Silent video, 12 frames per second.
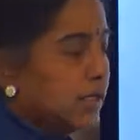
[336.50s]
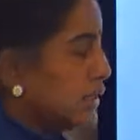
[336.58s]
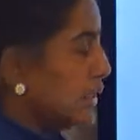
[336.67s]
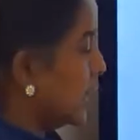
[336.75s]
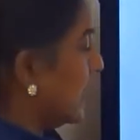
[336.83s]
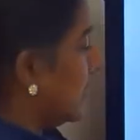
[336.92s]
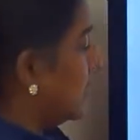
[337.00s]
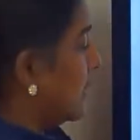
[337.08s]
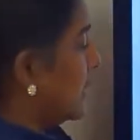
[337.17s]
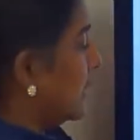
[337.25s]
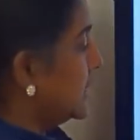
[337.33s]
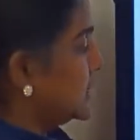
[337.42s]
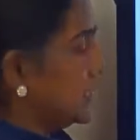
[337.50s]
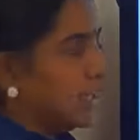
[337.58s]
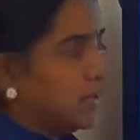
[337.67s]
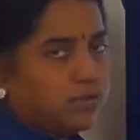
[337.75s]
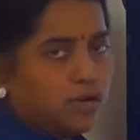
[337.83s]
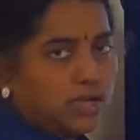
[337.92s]
The keyword is
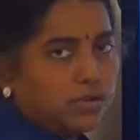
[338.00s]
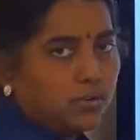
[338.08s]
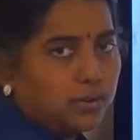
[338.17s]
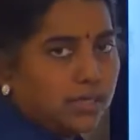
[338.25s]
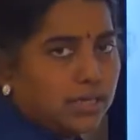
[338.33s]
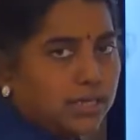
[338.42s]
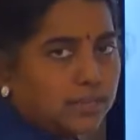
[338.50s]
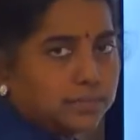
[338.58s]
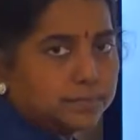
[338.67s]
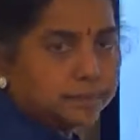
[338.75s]
default over here.